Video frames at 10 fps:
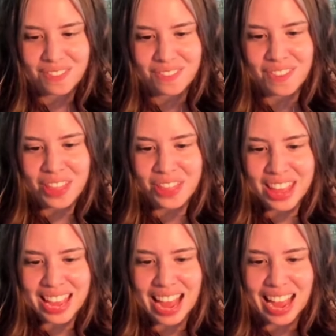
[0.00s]
One
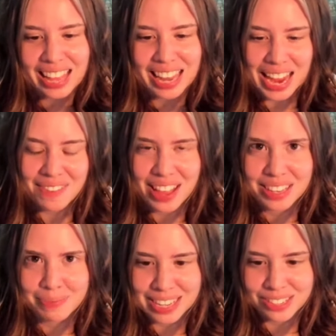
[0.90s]
thing I like about
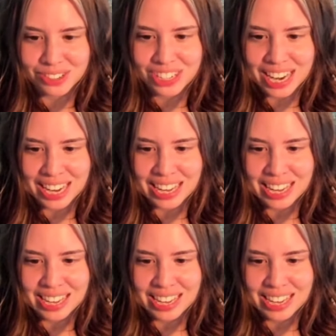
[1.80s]
this Pixel Chix